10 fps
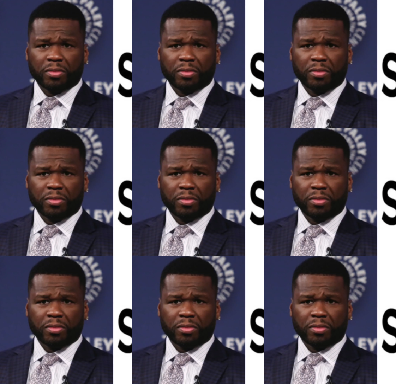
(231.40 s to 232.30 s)

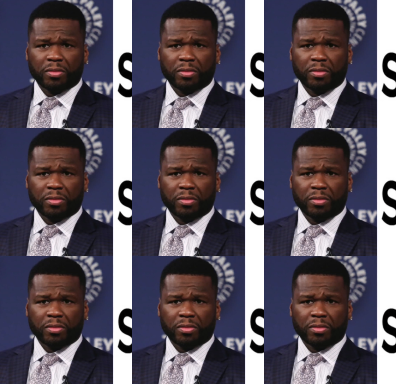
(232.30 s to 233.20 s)

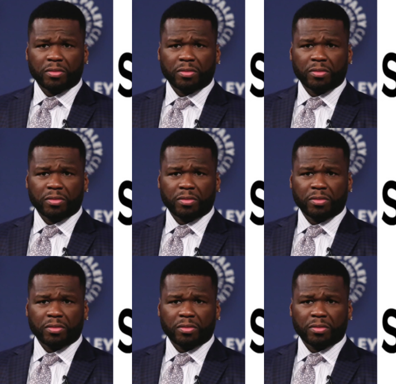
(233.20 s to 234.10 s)

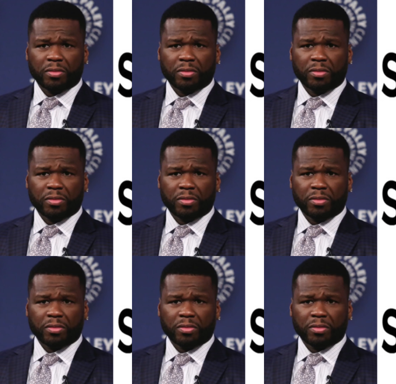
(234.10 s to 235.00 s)

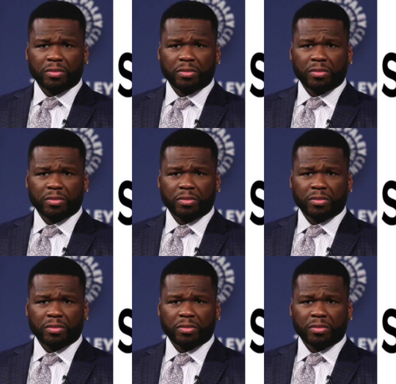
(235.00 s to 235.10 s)
[no speech]